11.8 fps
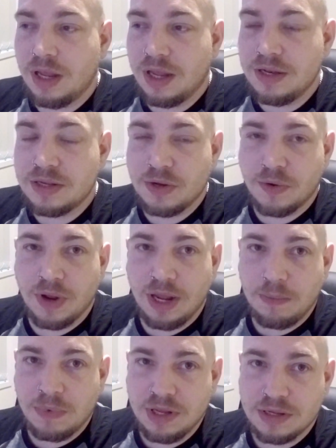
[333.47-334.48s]

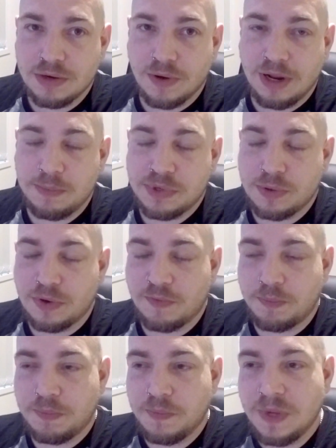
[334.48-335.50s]
Instagram's sort of
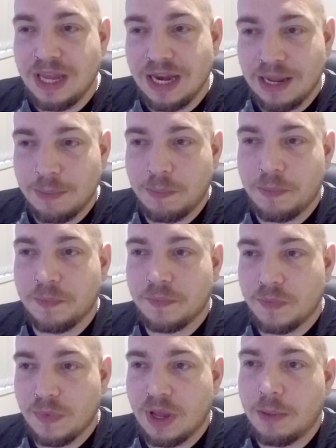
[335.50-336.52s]
getting
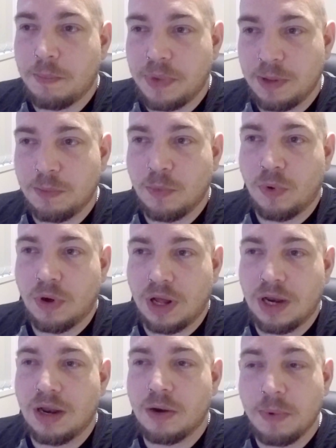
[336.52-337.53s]
a bit more,
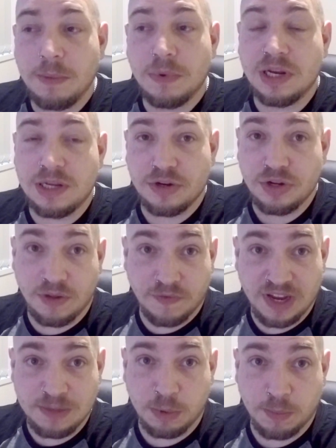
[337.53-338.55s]
a lot of people are ditching their
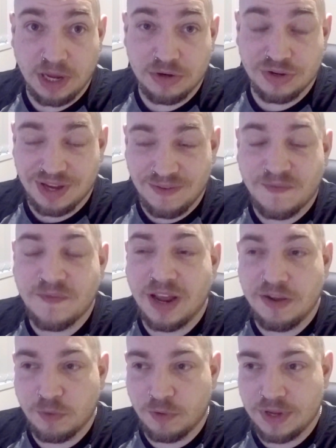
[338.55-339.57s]
Facebook pages in
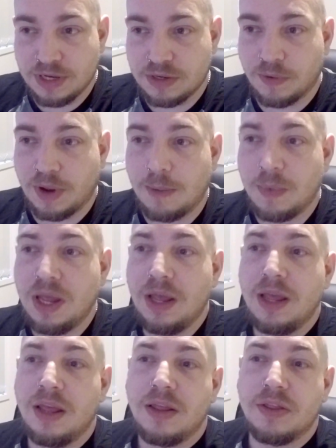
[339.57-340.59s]
favor of Instagram.
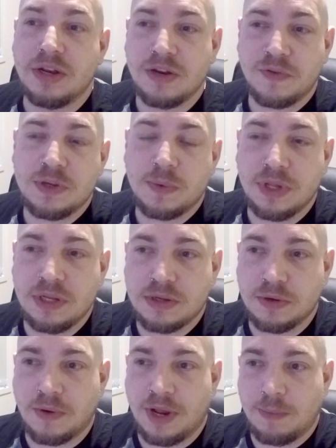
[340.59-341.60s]
The difference with
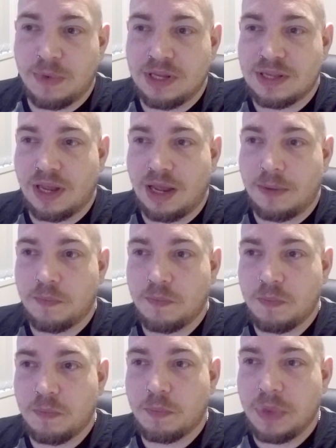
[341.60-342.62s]
Instagram is that
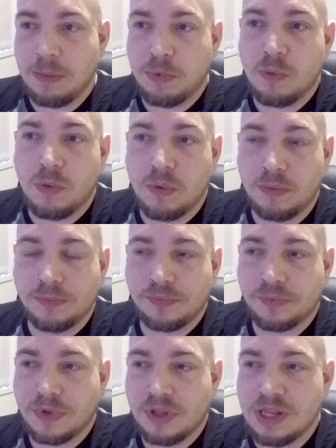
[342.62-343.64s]

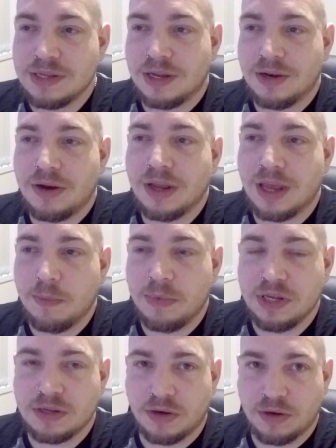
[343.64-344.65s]
there's a lot of
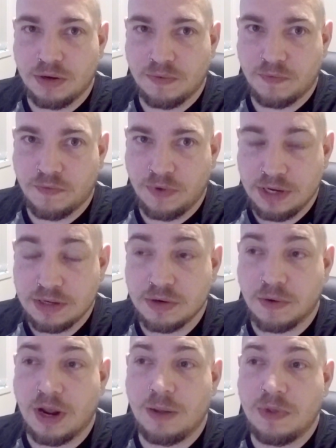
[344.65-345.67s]
companies on
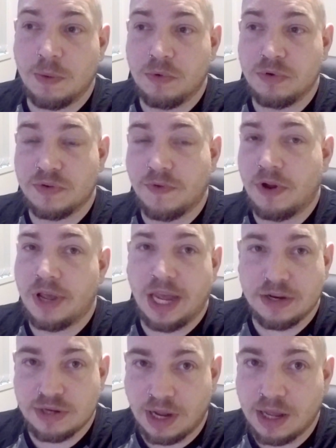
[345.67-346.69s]
Instagram that will just follow
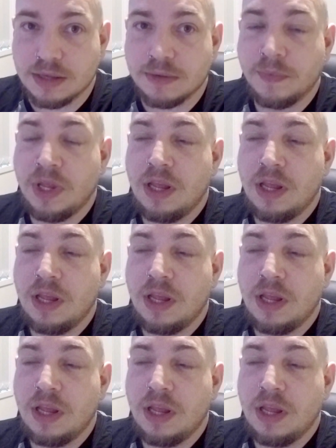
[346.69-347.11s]
hashtags.